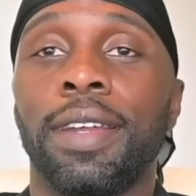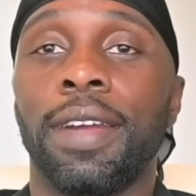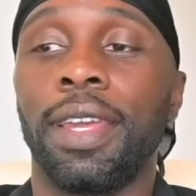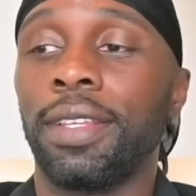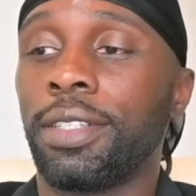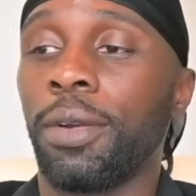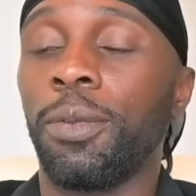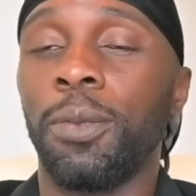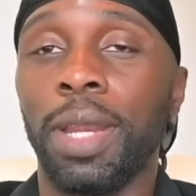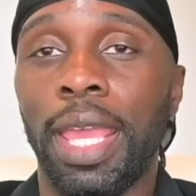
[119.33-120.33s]
right? So
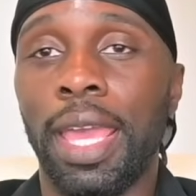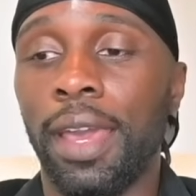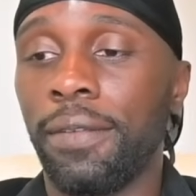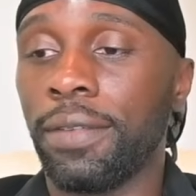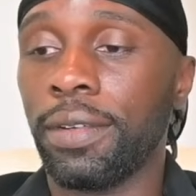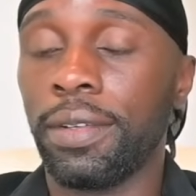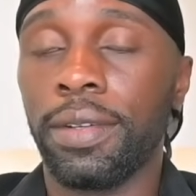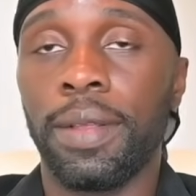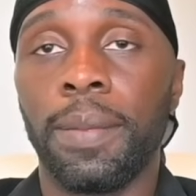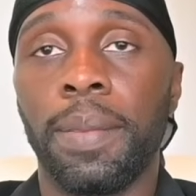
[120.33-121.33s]
whatever